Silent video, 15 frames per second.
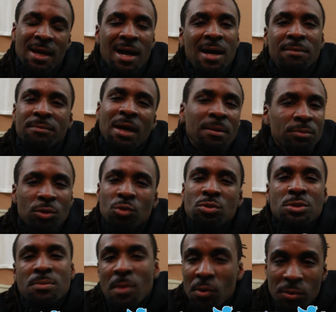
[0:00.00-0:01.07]
I'm, I'm
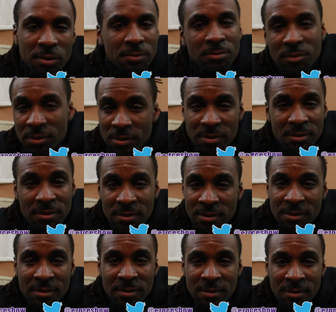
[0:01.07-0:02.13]
through smoking, bro.
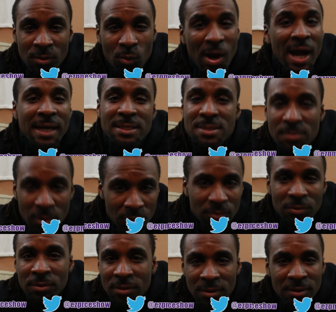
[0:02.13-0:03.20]
Why
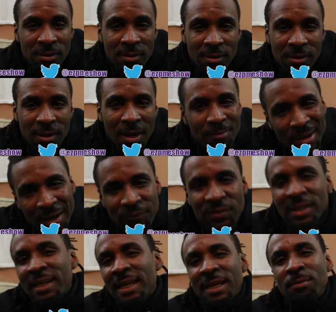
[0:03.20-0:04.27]
smoke? I'm not
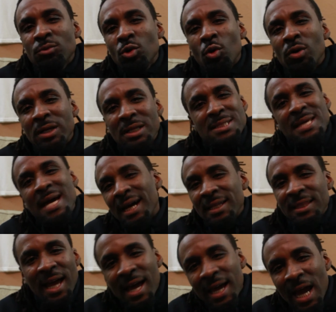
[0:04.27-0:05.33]
finna keep doing the
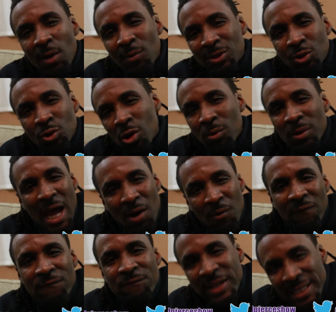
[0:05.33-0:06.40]
same thing I was doing when I
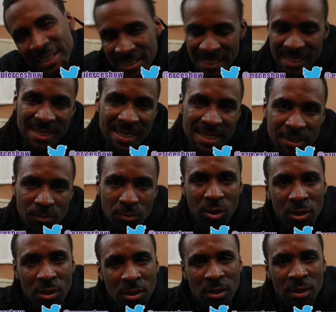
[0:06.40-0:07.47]
was 15,
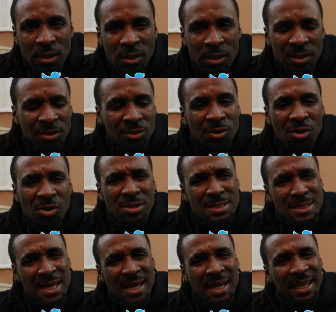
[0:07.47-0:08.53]
bro. You know what I'm
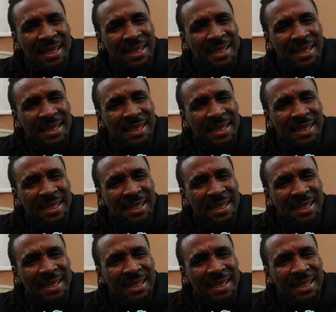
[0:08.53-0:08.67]
saying?